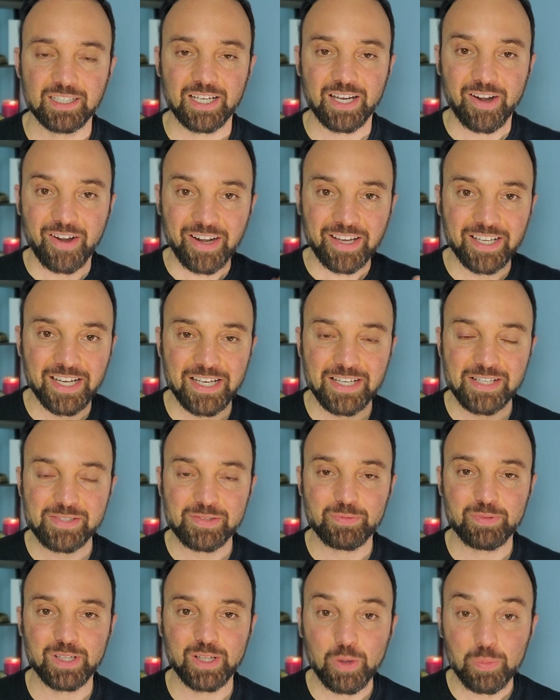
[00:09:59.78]
All right, guys.
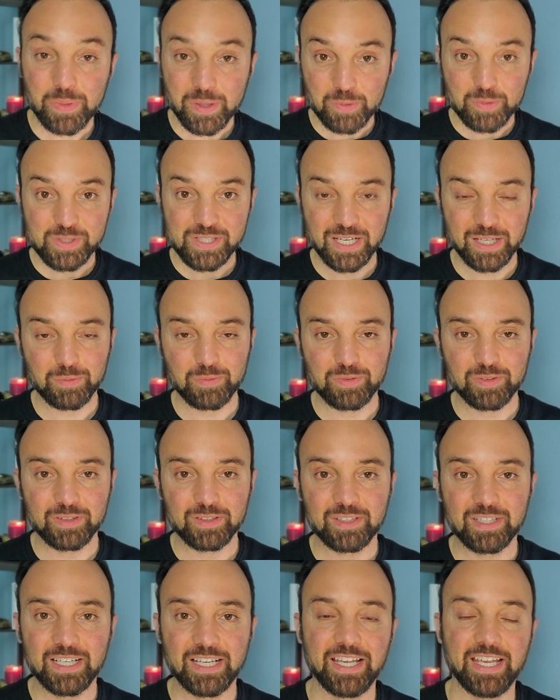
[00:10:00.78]
Well, hope that was
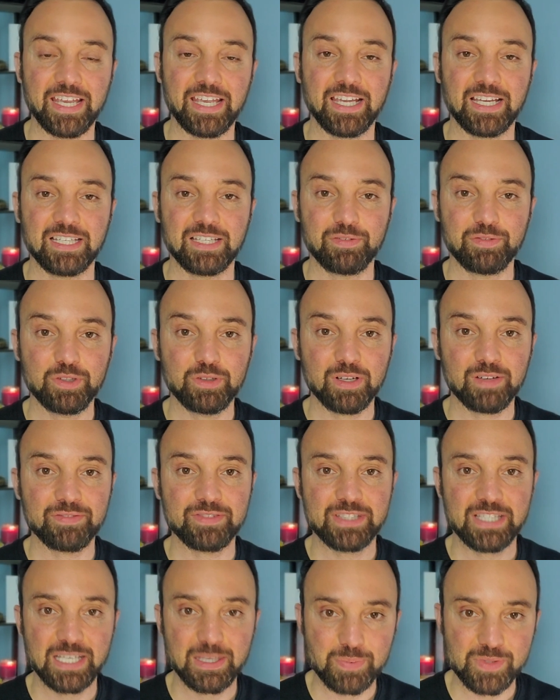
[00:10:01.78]
helpful. And if you have
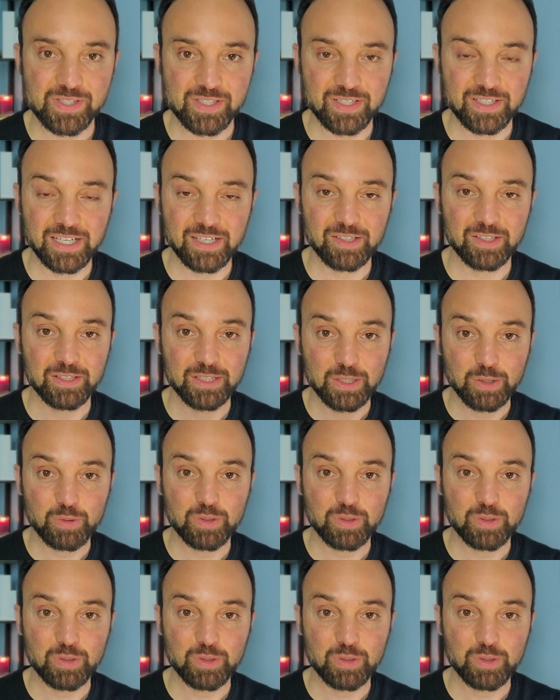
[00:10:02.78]
tips on how to lower